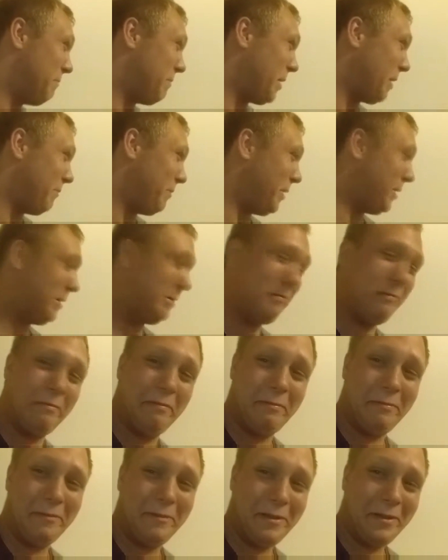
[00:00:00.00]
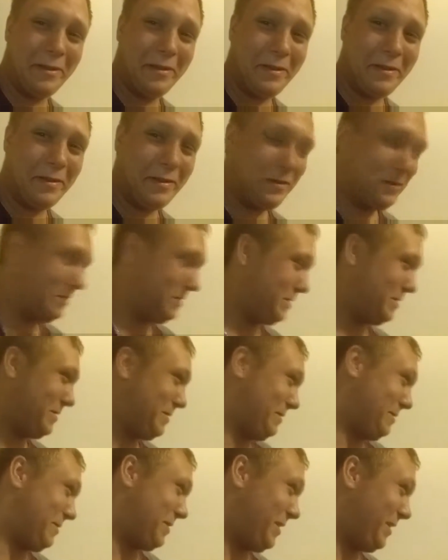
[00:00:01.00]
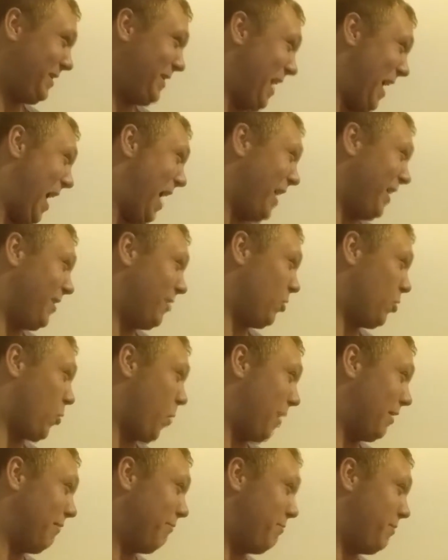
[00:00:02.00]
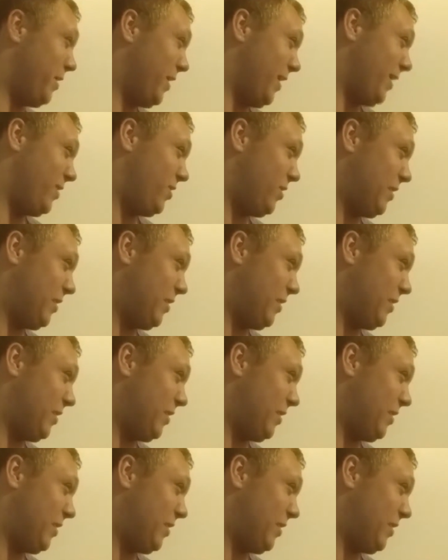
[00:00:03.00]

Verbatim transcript: But I mean, yeah, I know quite a bit.